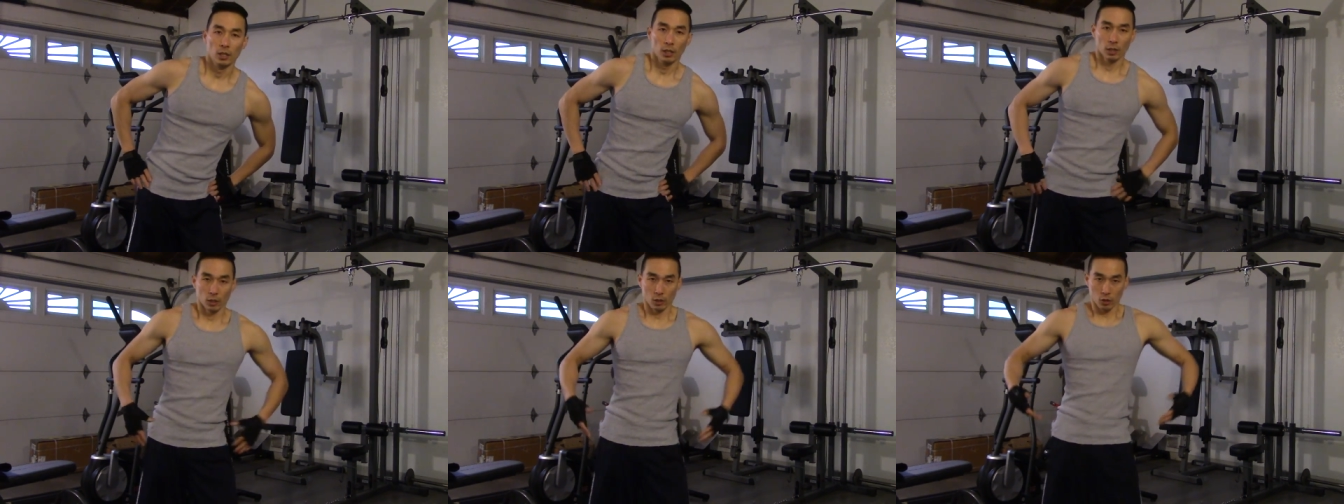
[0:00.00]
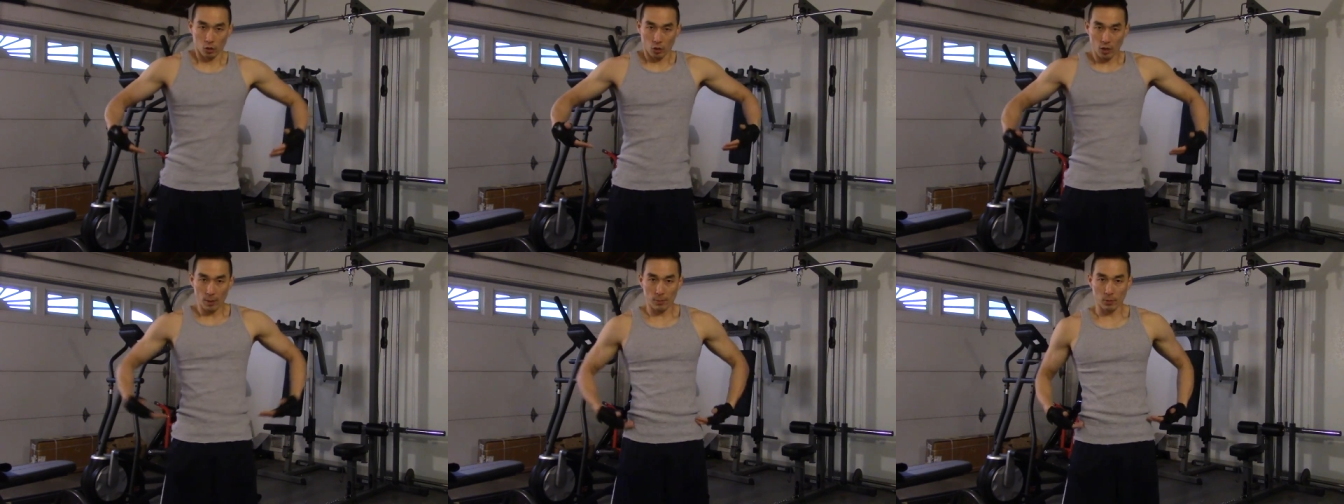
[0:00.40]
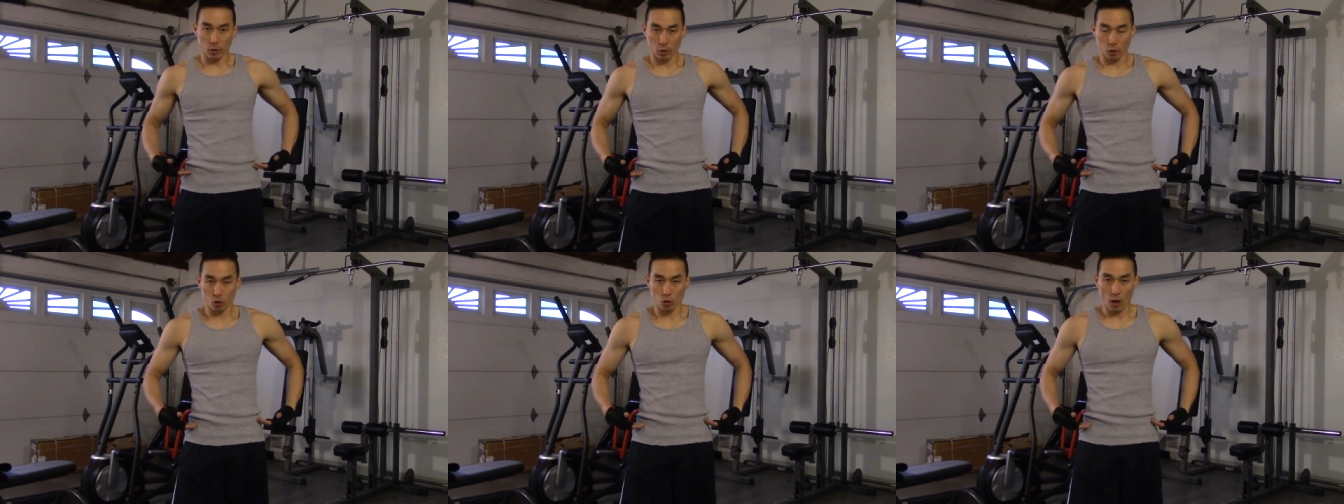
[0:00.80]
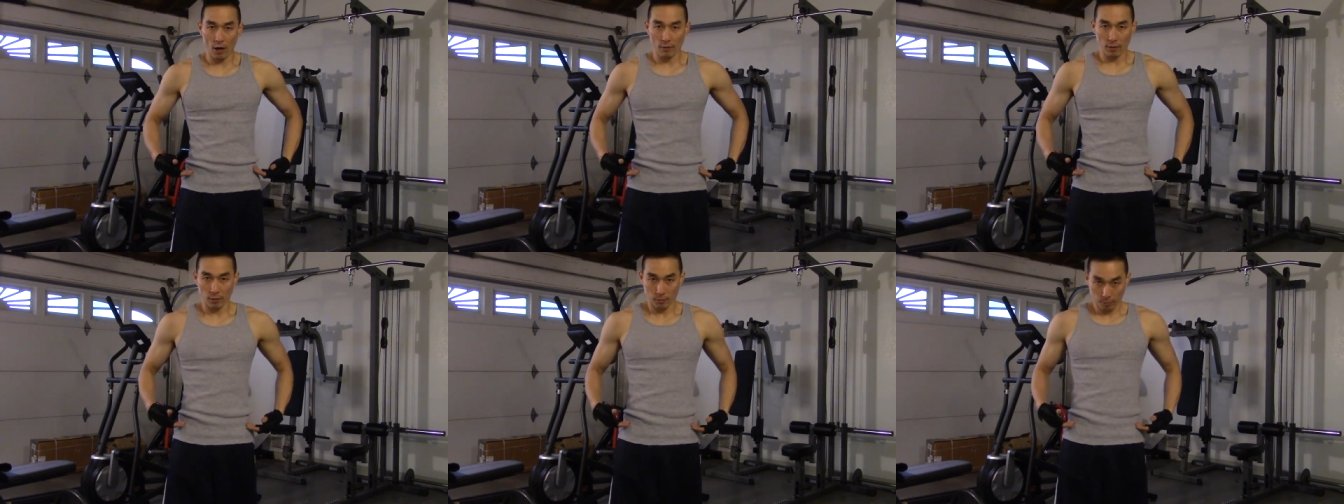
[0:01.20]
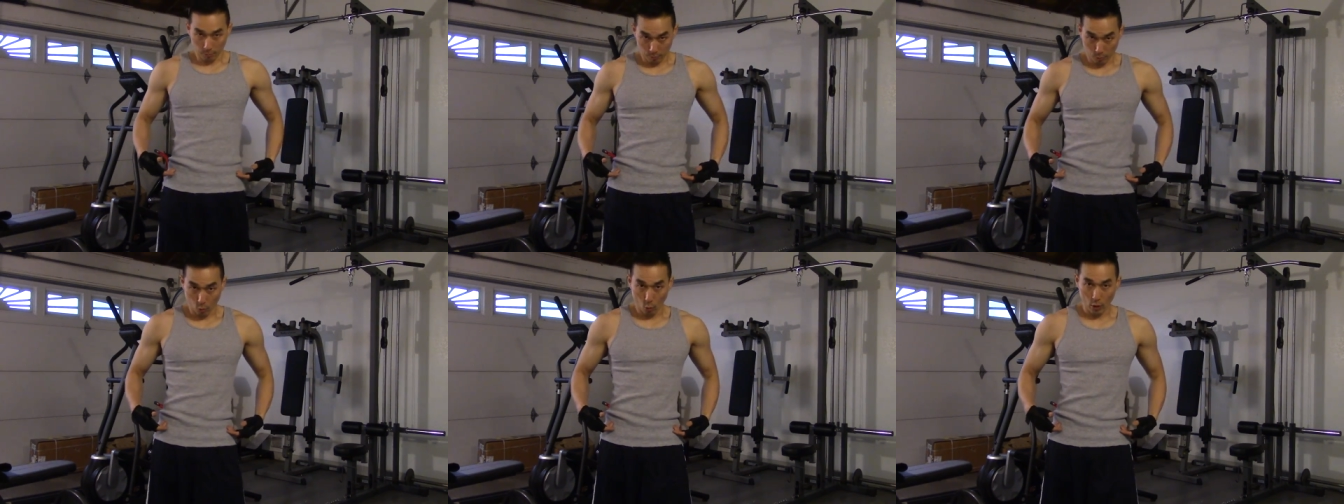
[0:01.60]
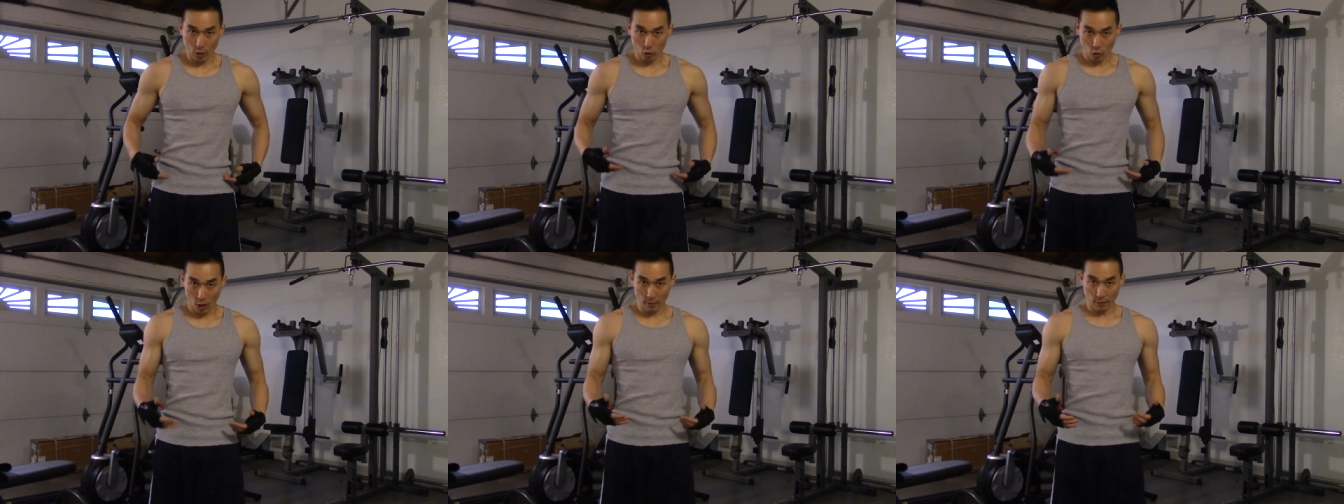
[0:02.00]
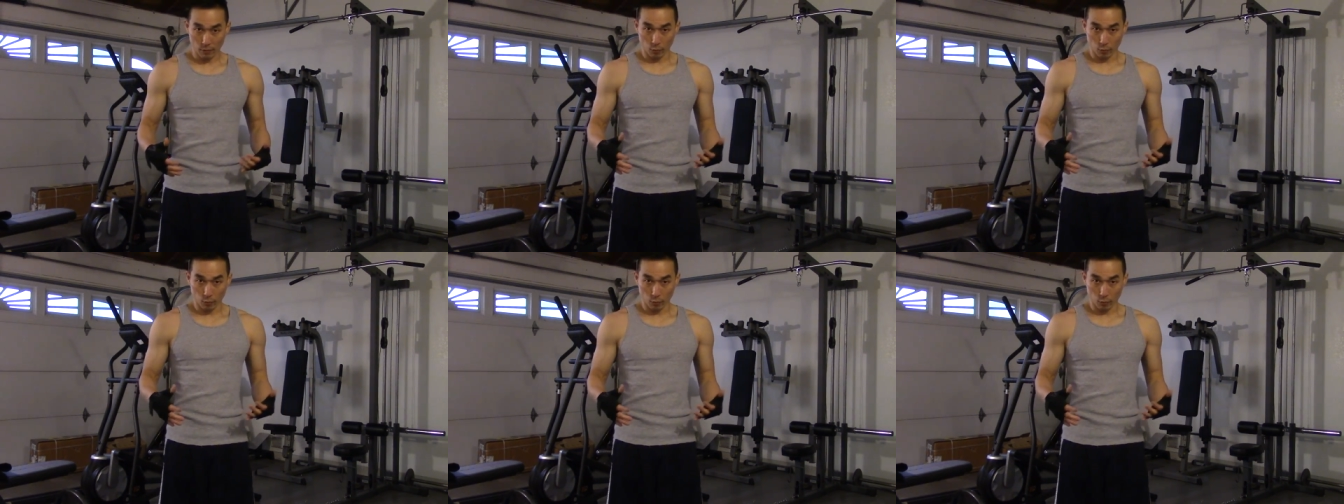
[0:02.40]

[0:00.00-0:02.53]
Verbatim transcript: because your hips are your driving point, driving